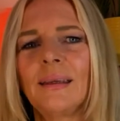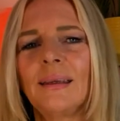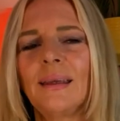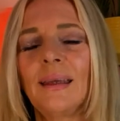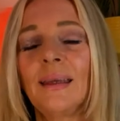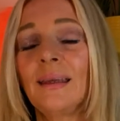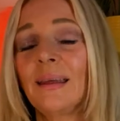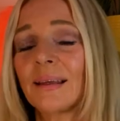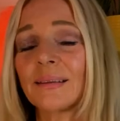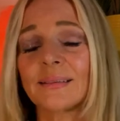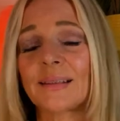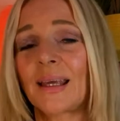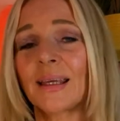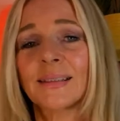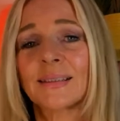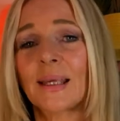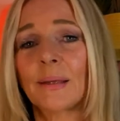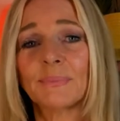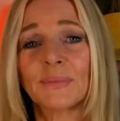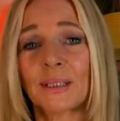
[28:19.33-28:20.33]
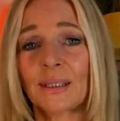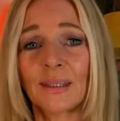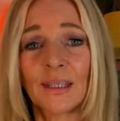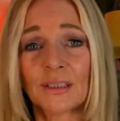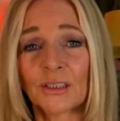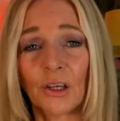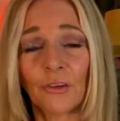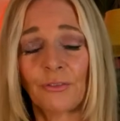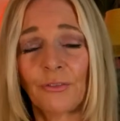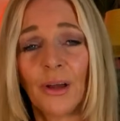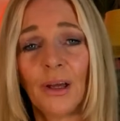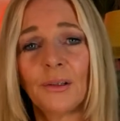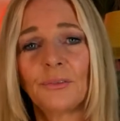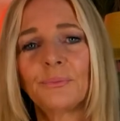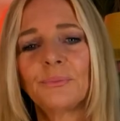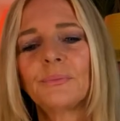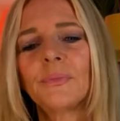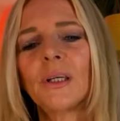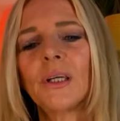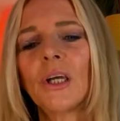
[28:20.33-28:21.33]
he hadn't accepted this offer,
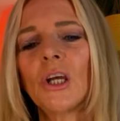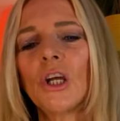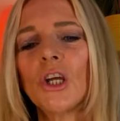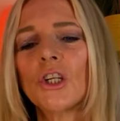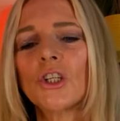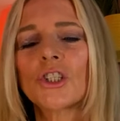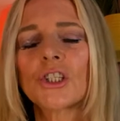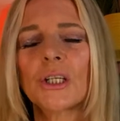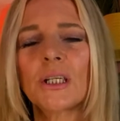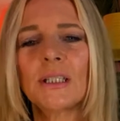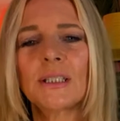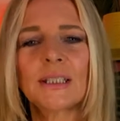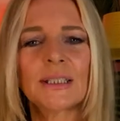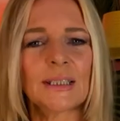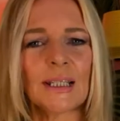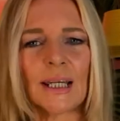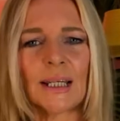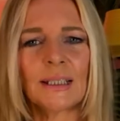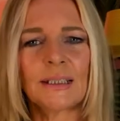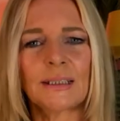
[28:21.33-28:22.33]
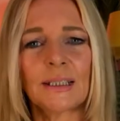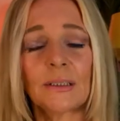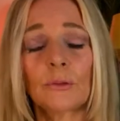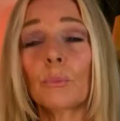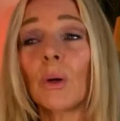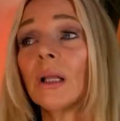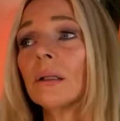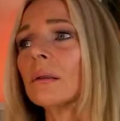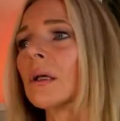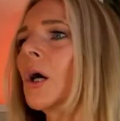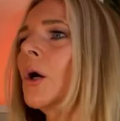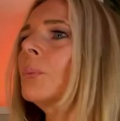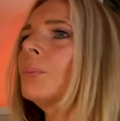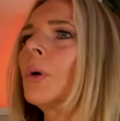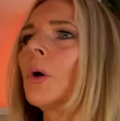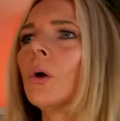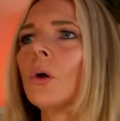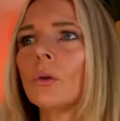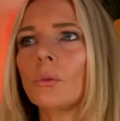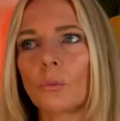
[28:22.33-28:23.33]
she decided, well,
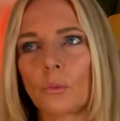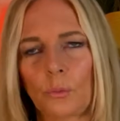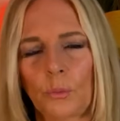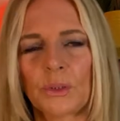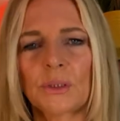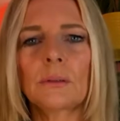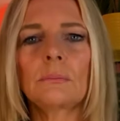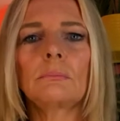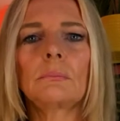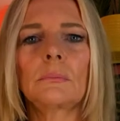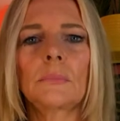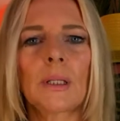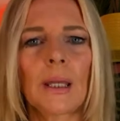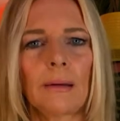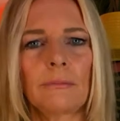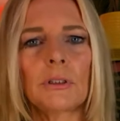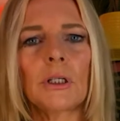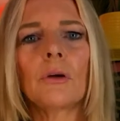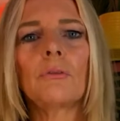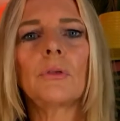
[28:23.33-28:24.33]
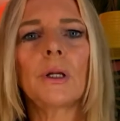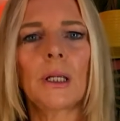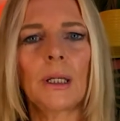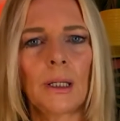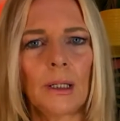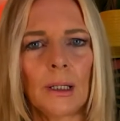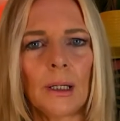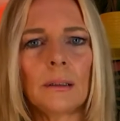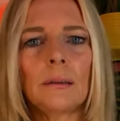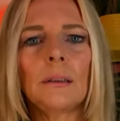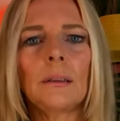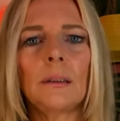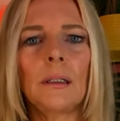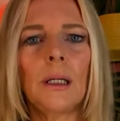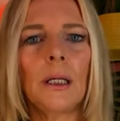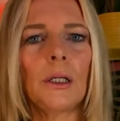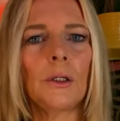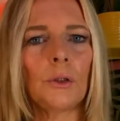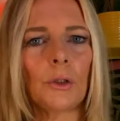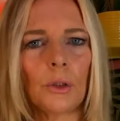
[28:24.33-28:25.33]
Paul was carried on ringing her
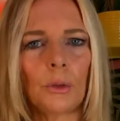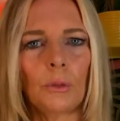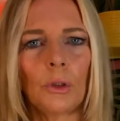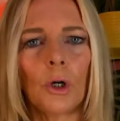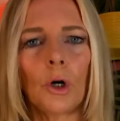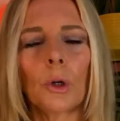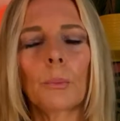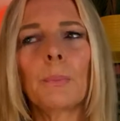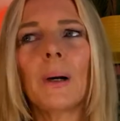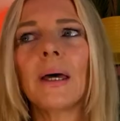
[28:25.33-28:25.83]
in New York.